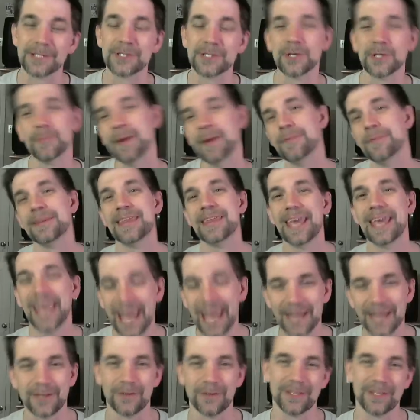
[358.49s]
So maybe they
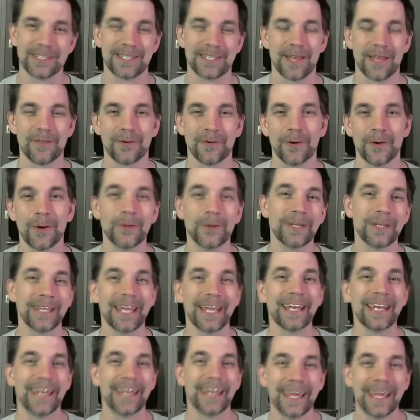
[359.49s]
can't do this on their own and
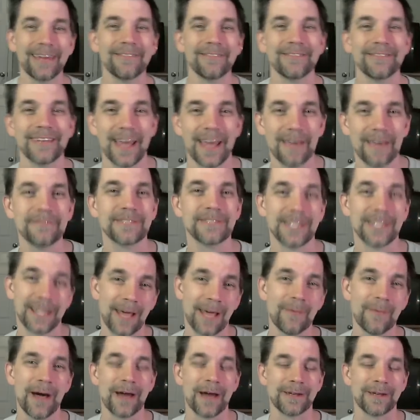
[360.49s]
they need Nev to
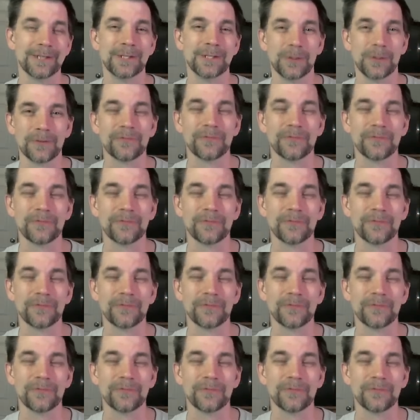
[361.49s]
come out and do it